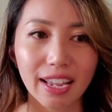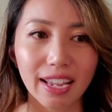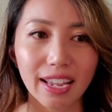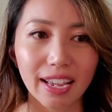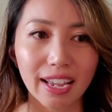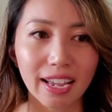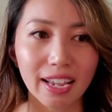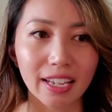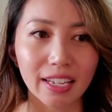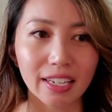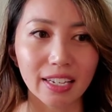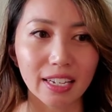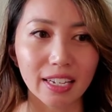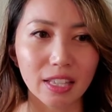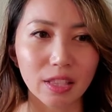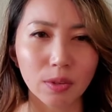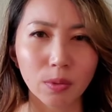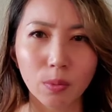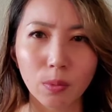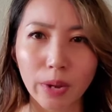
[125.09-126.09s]
And
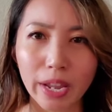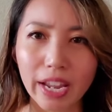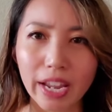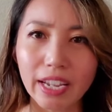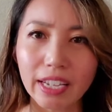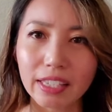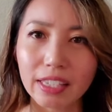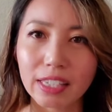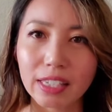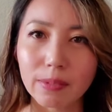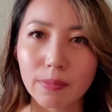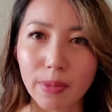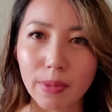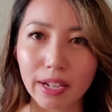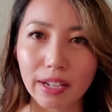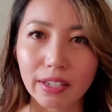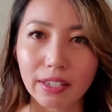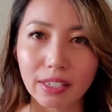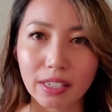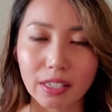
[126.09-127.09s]
the way it
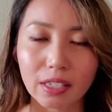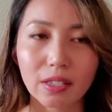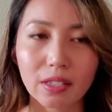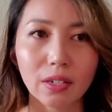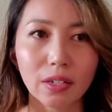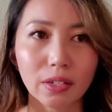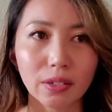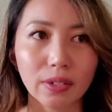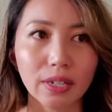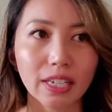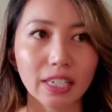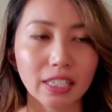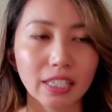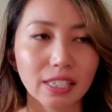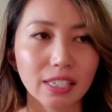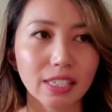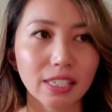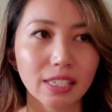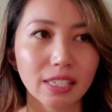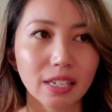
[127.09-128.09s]
smells though,
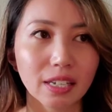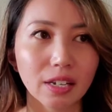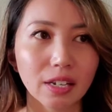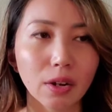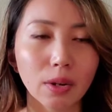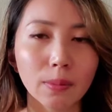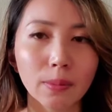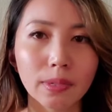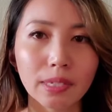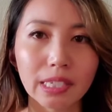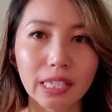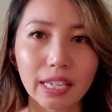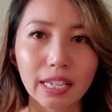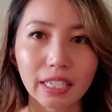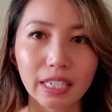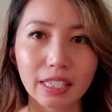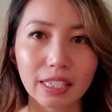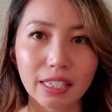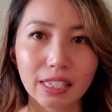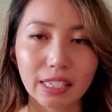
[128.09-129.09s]
it's almost
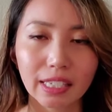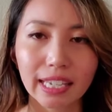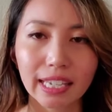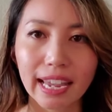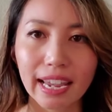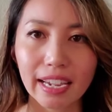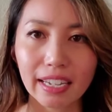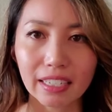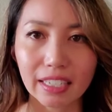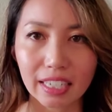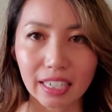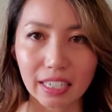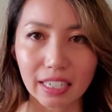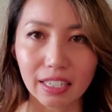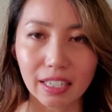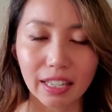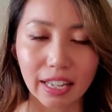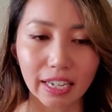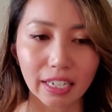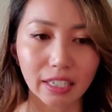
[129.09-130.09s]
like it's
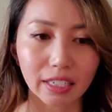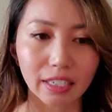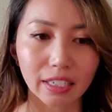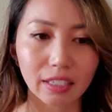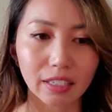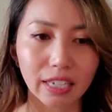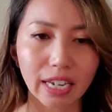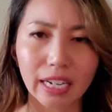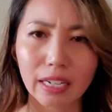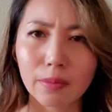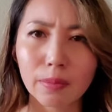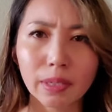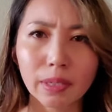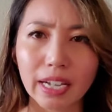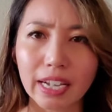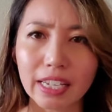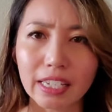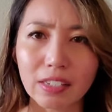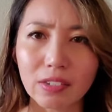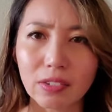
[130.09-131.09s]
candied, like
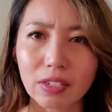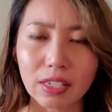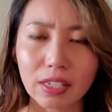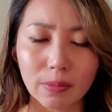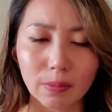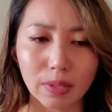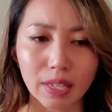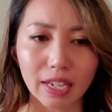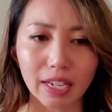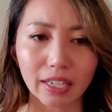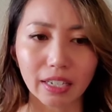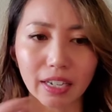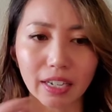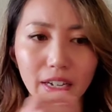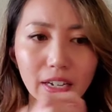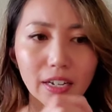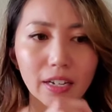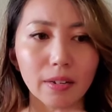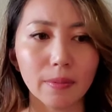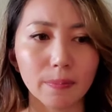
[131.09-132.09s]
caramelized or something.
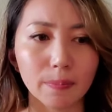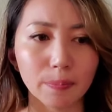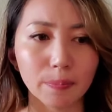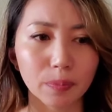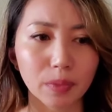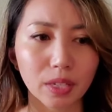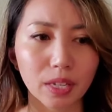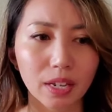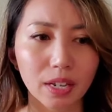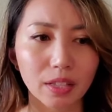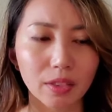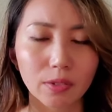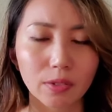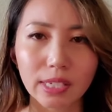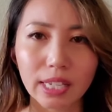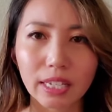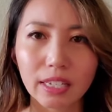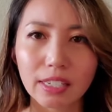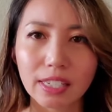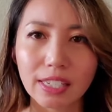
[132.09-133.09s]
Um, there
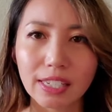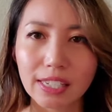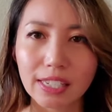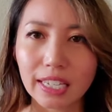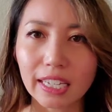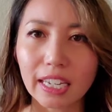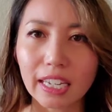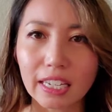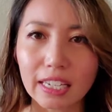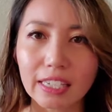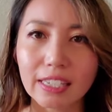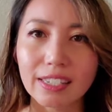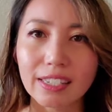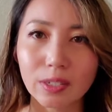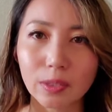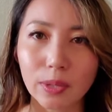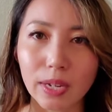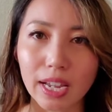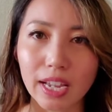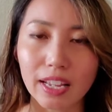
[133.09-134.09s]
was like a stickiness
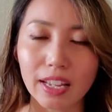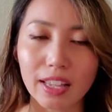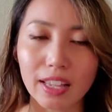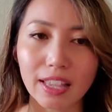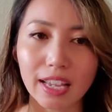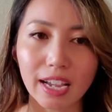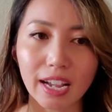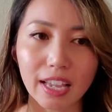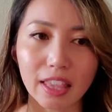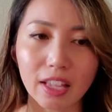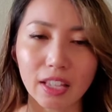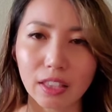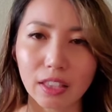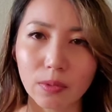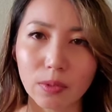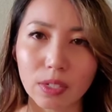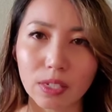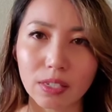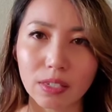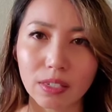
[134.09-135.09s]
to it that I thought
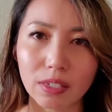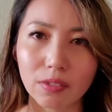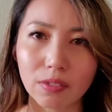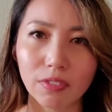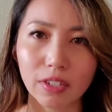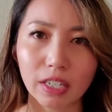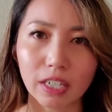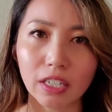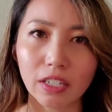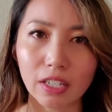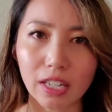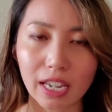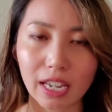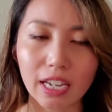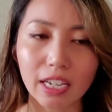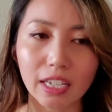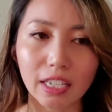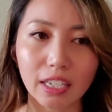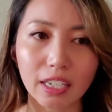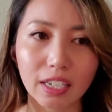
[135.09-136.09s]
that was very
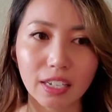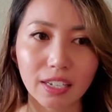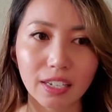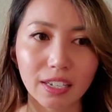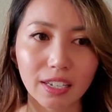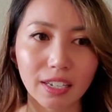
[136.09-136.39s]
unique.